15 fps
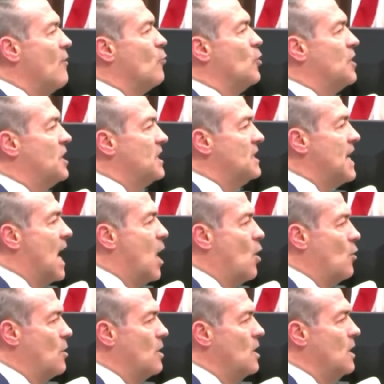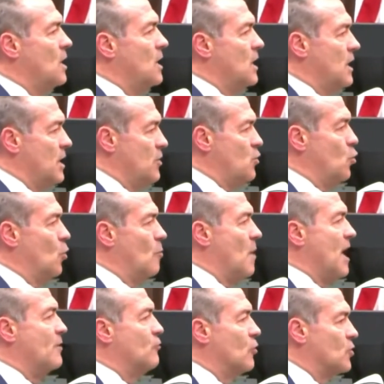everything down into a
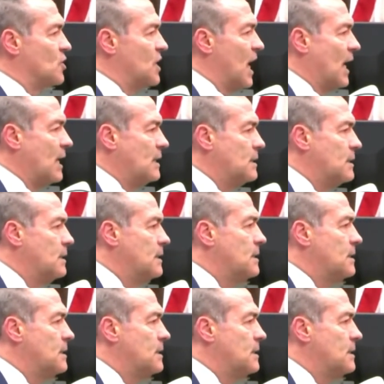microsecond.